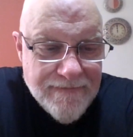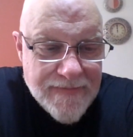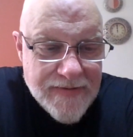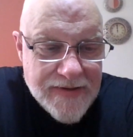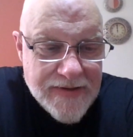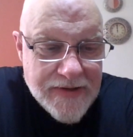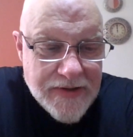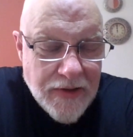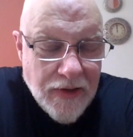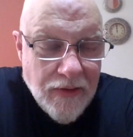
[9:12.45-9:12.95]

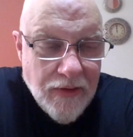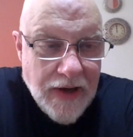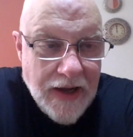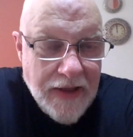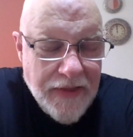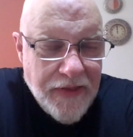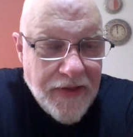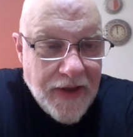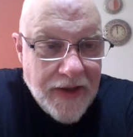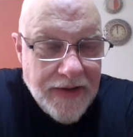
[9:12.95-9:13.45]
So
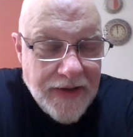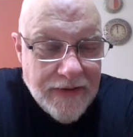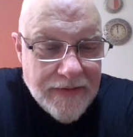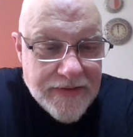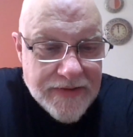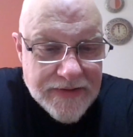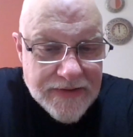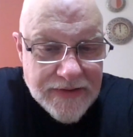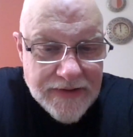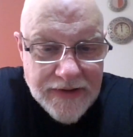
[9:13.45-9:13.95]
I thought that
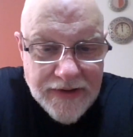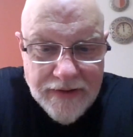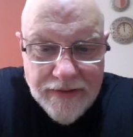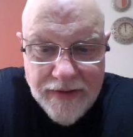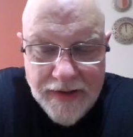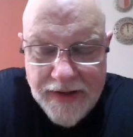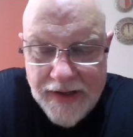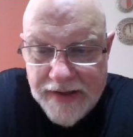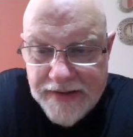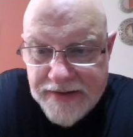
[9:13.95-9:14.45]
was, you know,
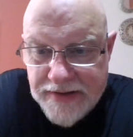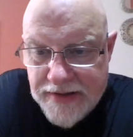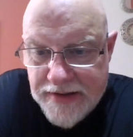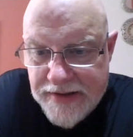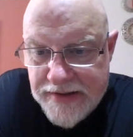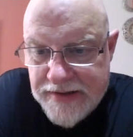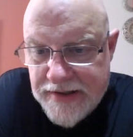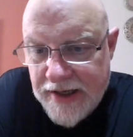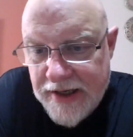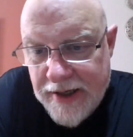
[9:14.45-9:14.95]
that's an
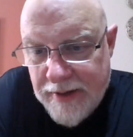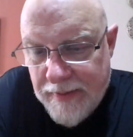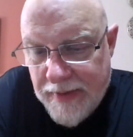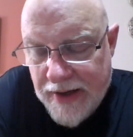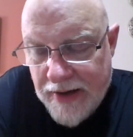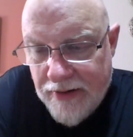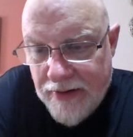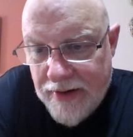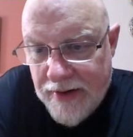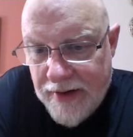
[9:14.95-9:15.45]
insane
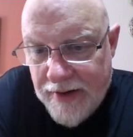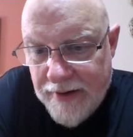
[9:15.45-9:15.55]
amount.